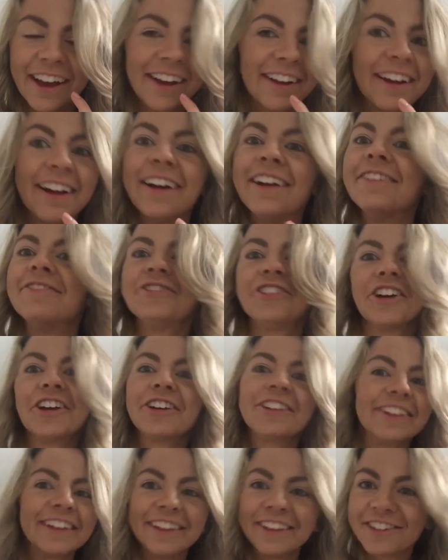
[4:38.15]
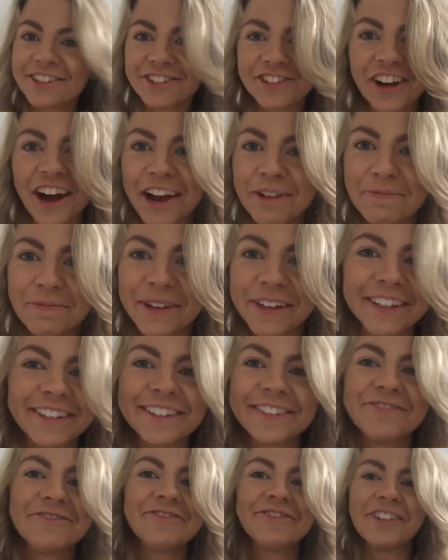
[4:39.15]
I've totally lost track
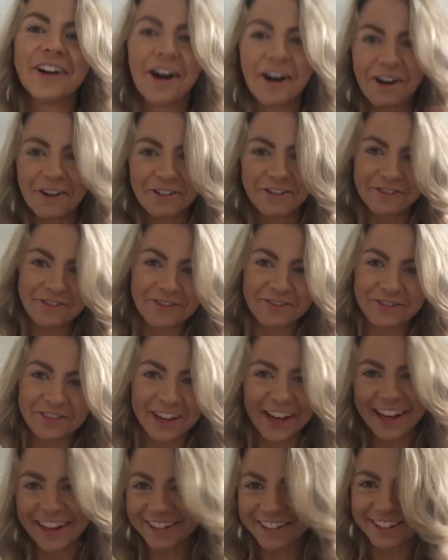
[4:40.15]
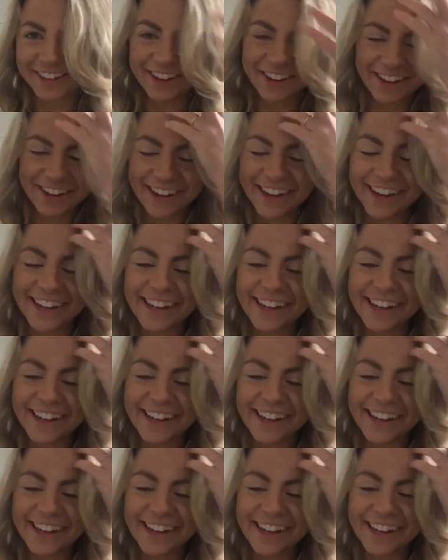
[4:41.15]
because of the whole fiasco.